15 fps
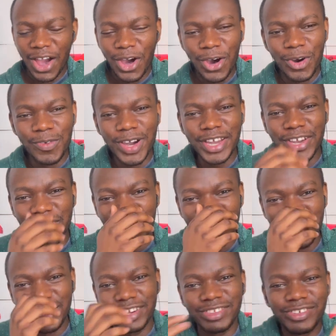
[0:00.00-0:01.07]
Oh my
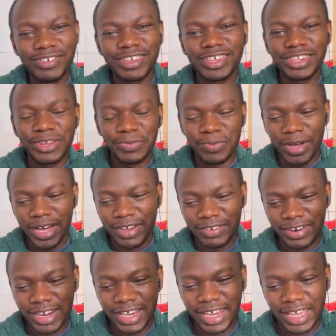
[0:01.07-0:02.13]
god, so you see the part,
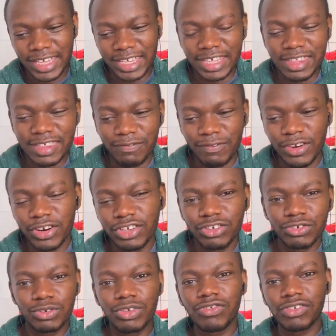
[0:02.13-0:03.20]
right? Like, it's a very
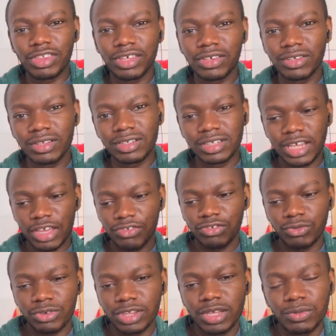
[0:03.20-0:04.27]
huge deal that she
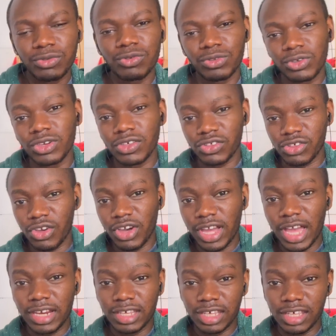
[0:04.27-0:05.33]
was able to do this song
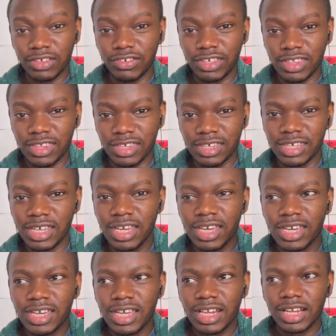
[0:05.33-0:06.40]
at the AGT.
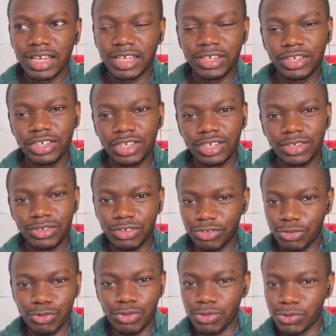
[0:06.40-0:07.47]
Like,
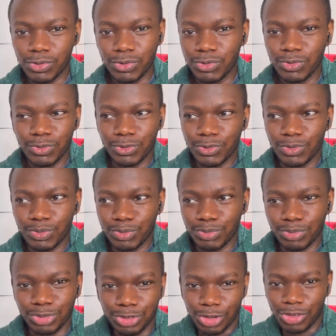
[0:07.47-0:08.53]
YouTube
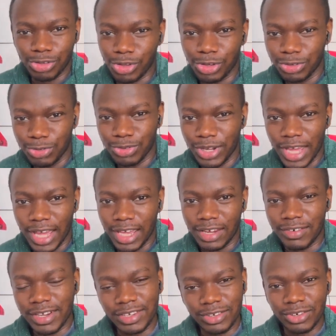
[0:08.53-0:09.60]
does not do that,
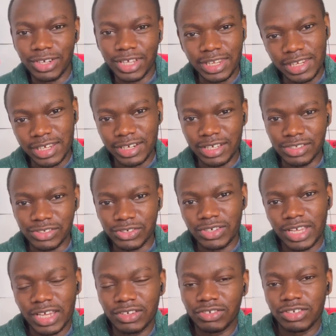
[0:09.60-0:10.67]
right? They don't clear their song,
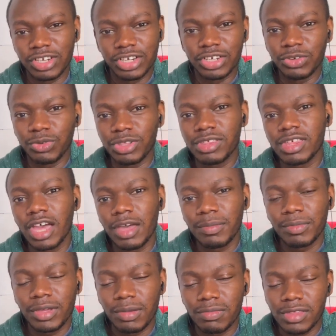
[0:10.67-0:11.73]
and you heard what
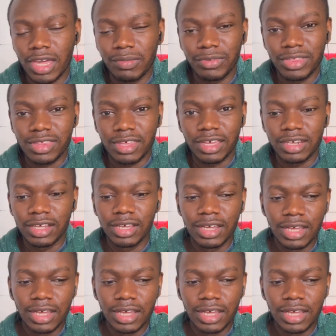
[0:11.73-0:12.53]
Simon said.